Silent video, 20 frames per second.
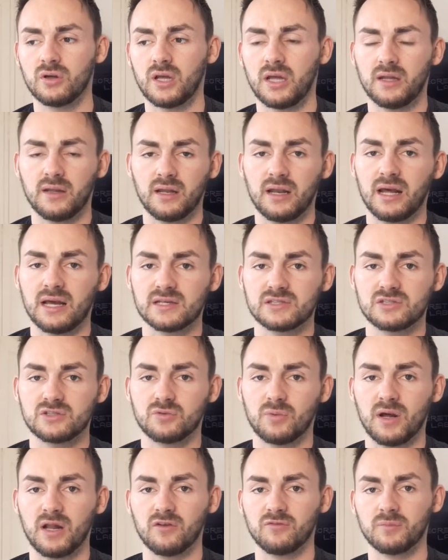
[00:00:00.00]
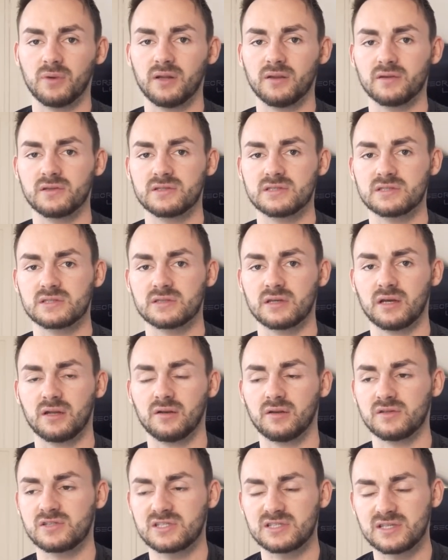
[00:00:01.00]
in the last 12 months,
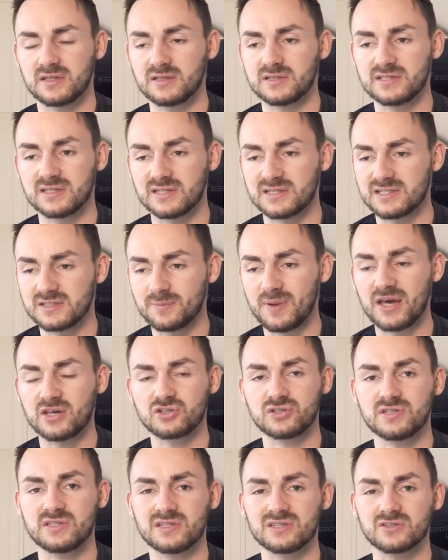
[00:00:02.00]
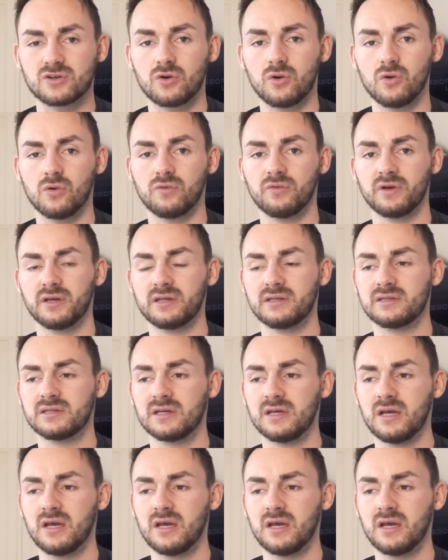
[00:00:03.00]
and especially since COVID,